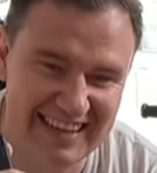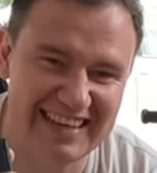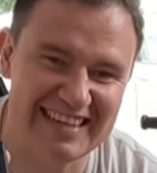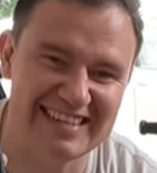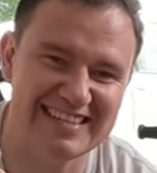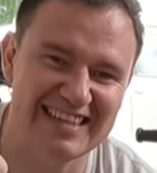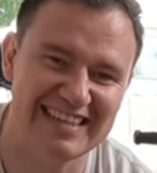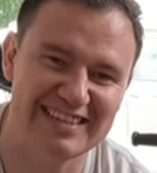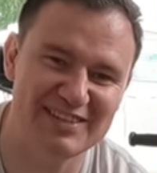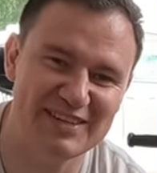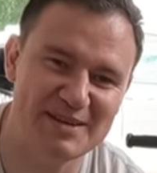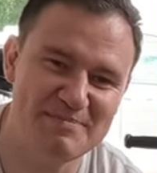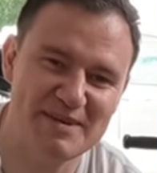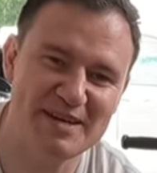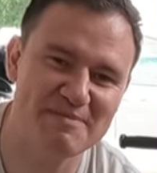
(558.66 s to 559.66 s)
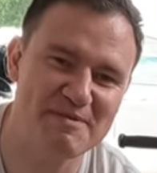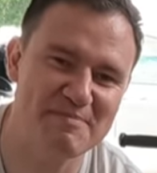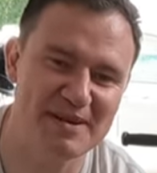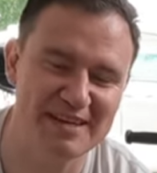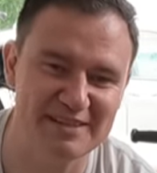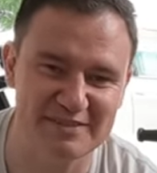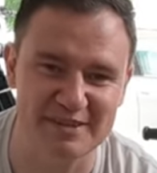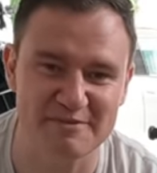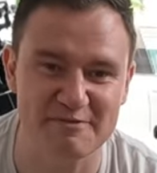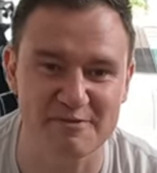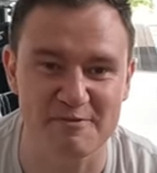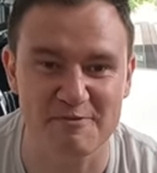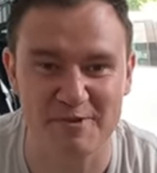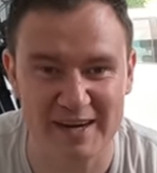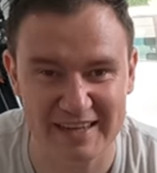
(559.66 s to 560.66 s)
thing is that you can become a Patreon
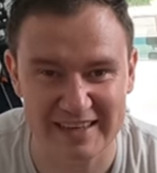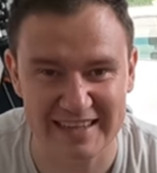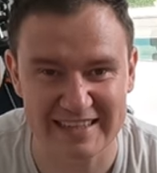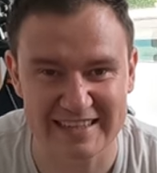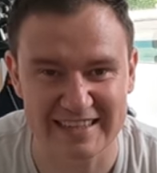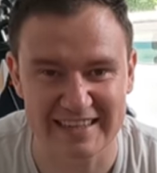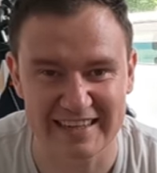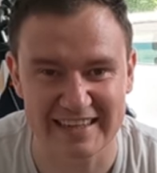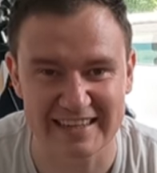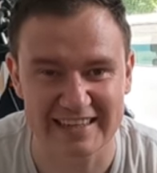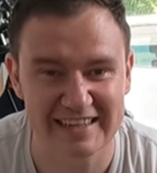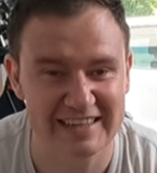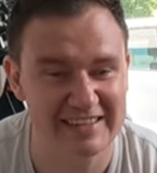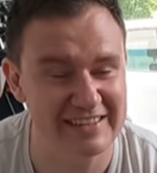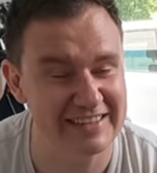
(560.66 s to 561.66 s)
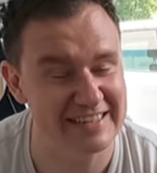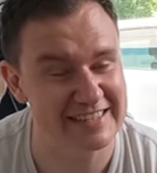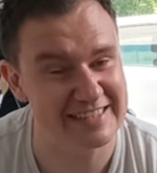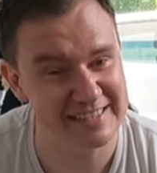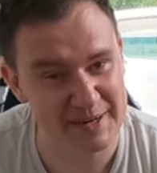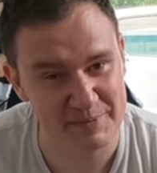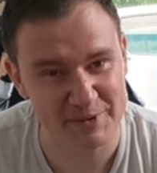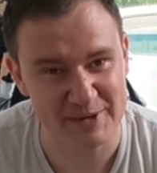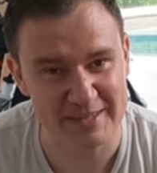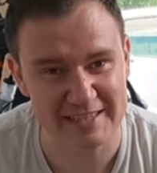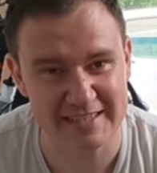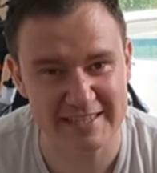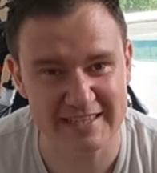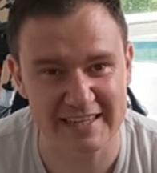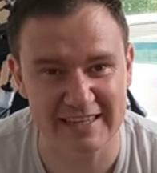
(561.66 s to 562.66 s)
from $1.99. You can support
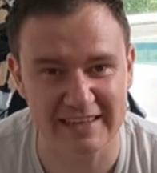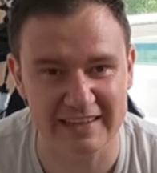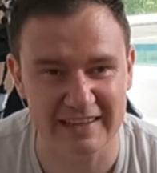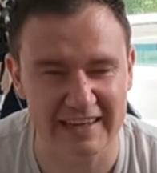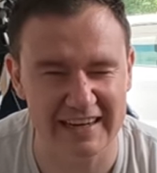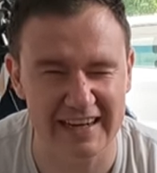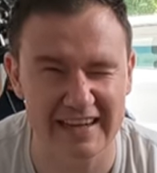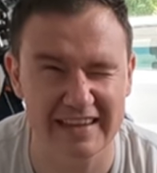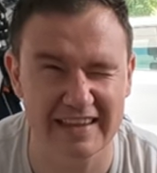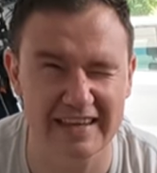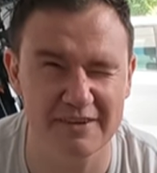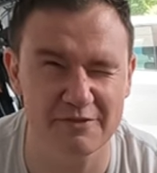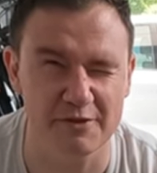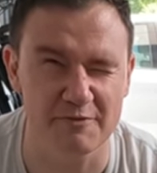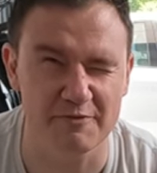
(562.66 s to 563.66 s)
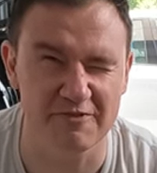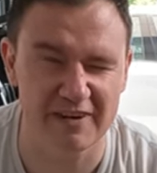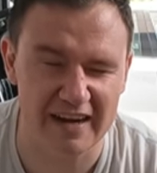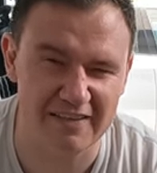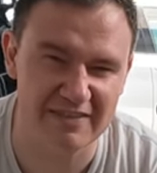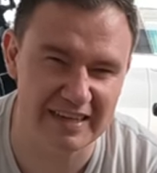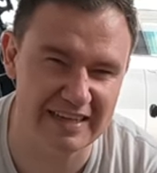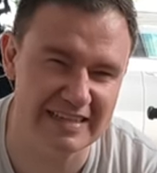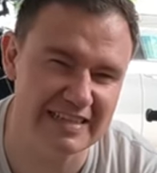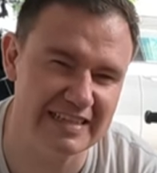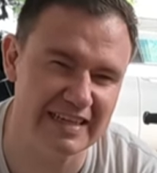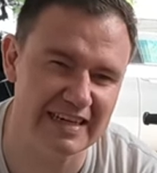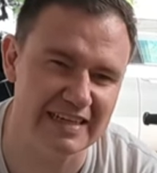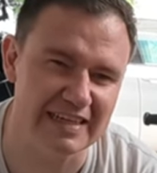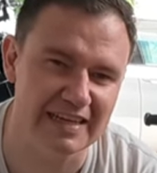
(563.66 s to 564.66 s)
this channel. And I think from
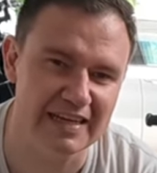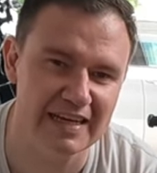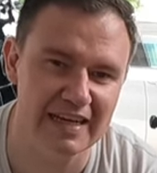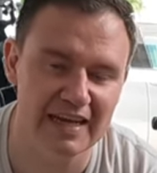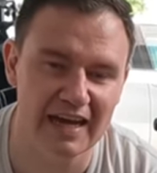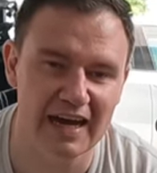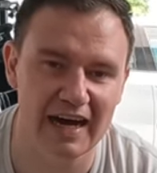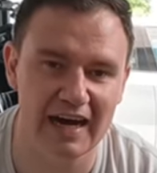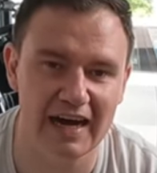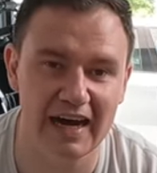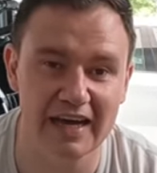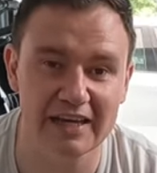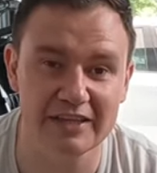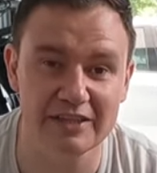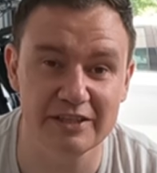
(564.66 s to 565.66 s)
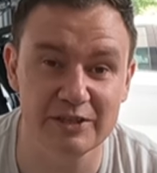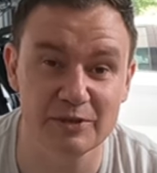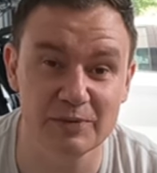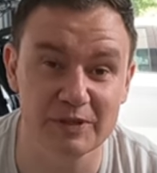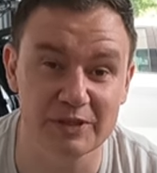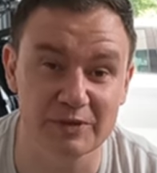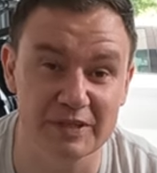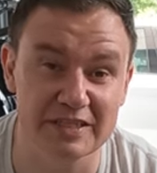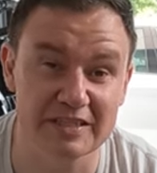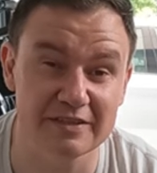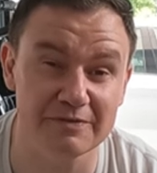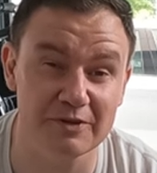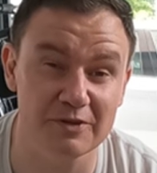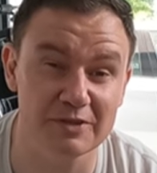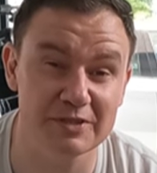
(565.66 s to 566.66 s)
$5.99, you will
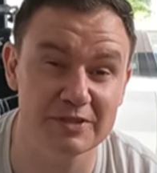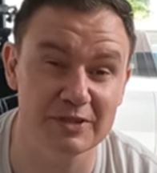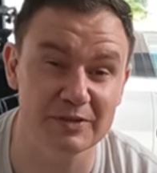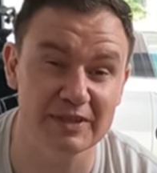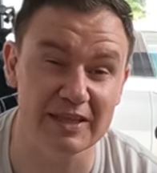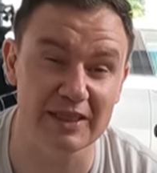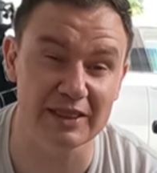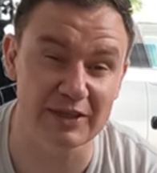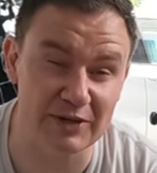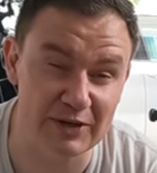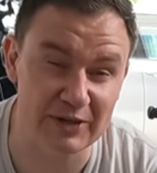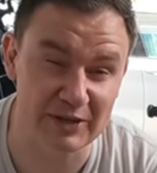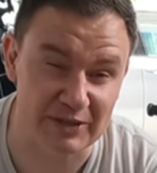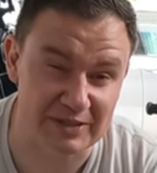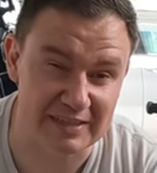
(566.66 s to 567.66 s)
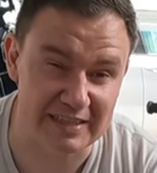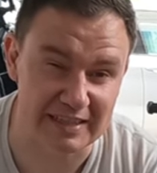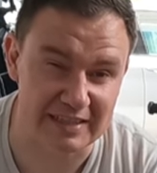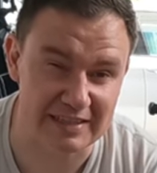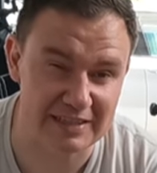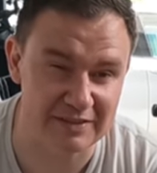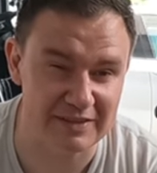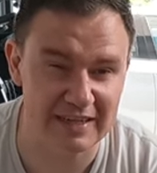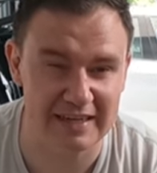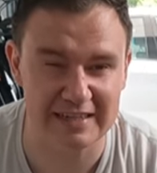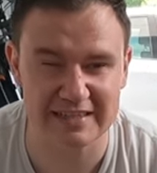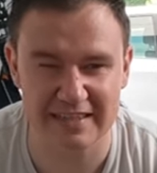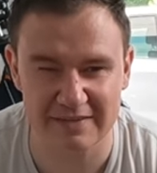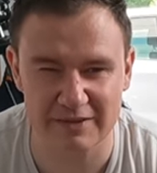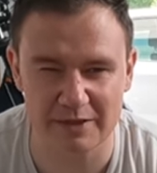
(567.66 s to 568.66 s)
receive also the log content. So there are
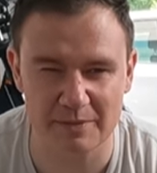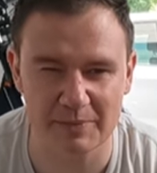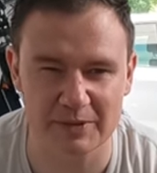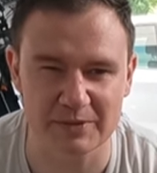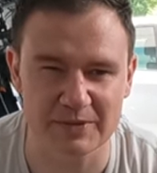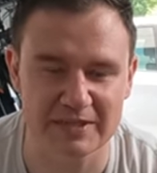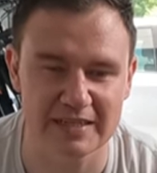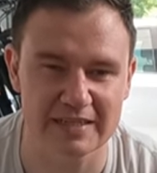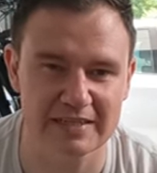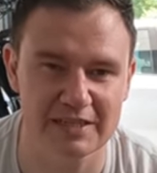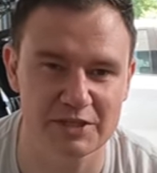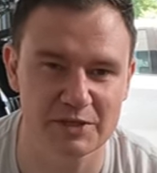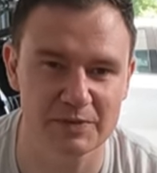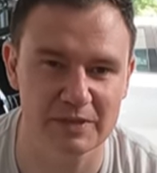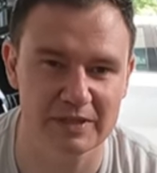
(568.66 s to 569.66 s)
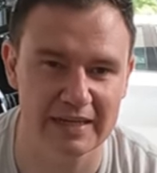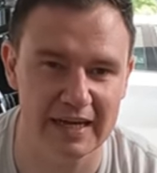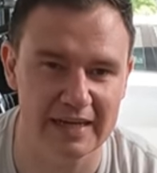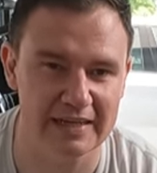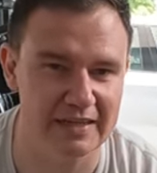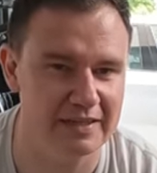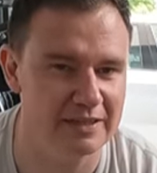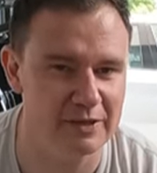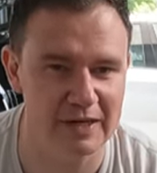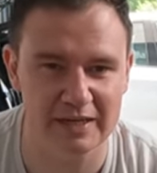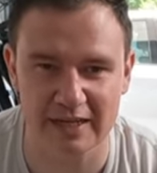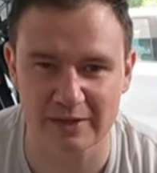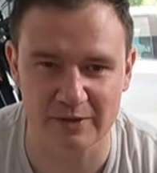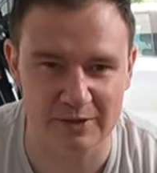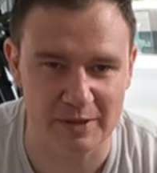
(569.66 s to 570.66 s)
several bonuses that you will get. You are
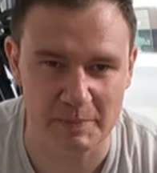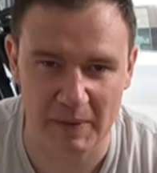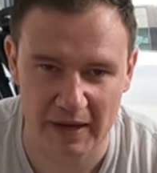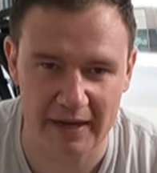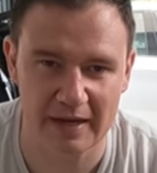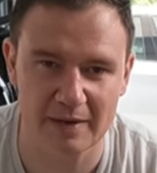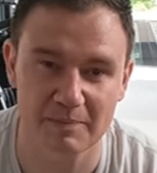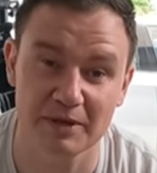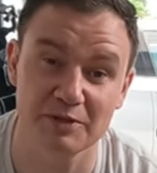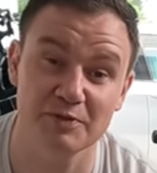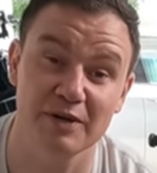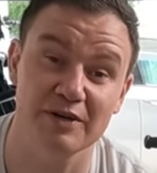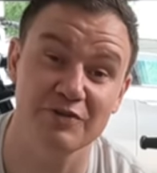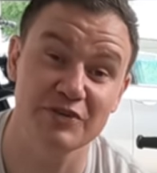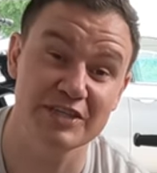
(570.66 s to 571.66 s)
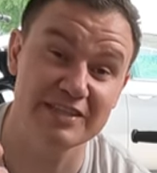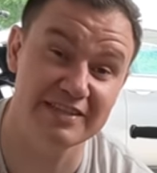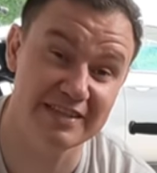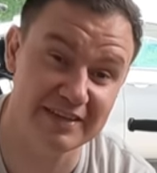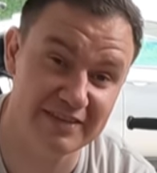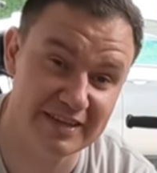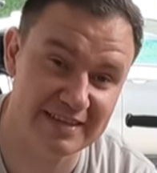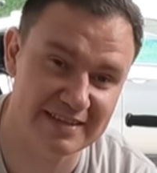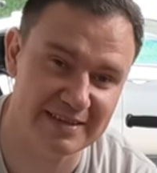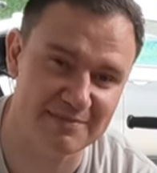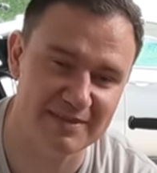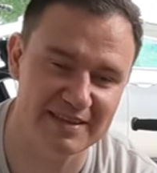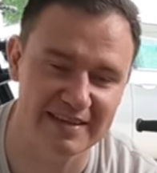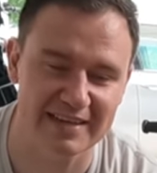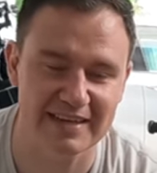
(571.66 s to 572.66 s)
not only paying, but you are receiving
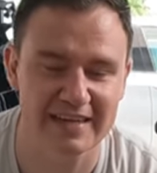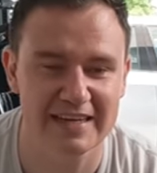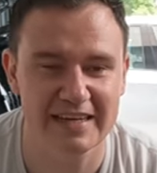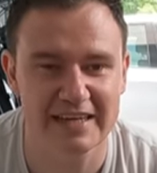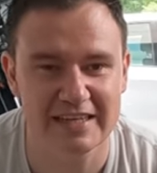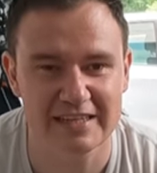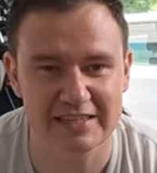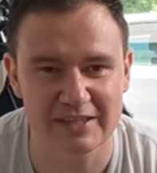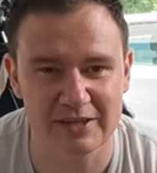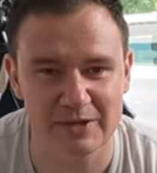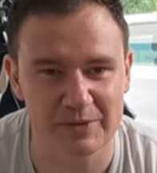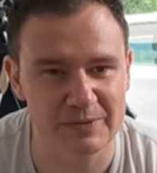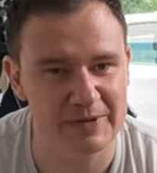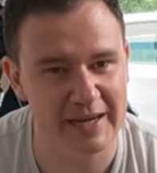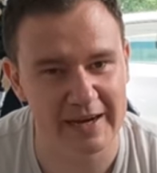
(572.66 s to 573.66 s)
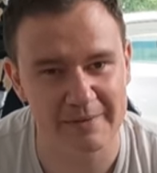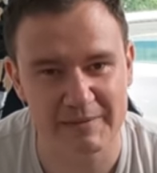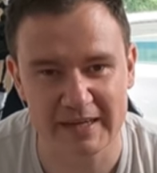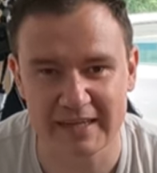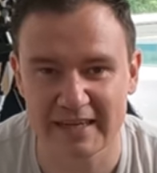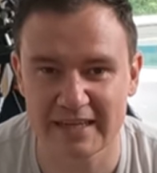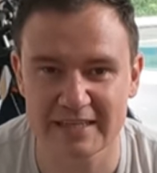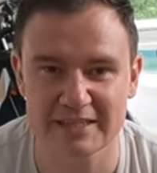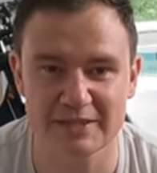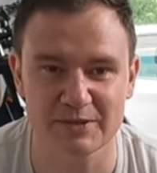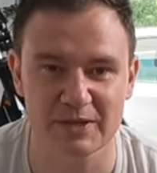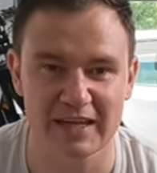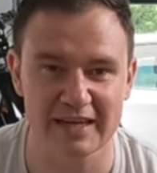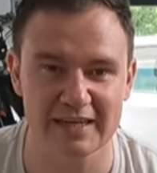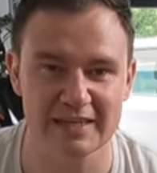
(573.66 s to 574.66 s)
something. So yeah, in case
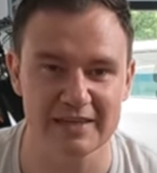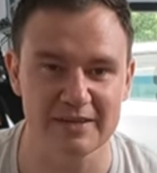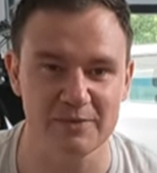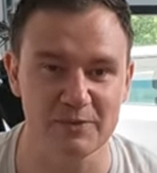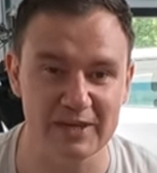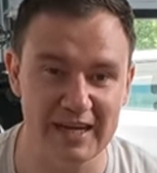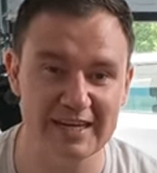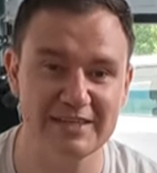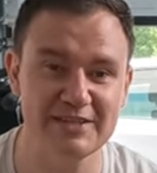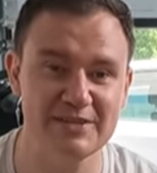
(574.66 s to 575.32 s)
you like what I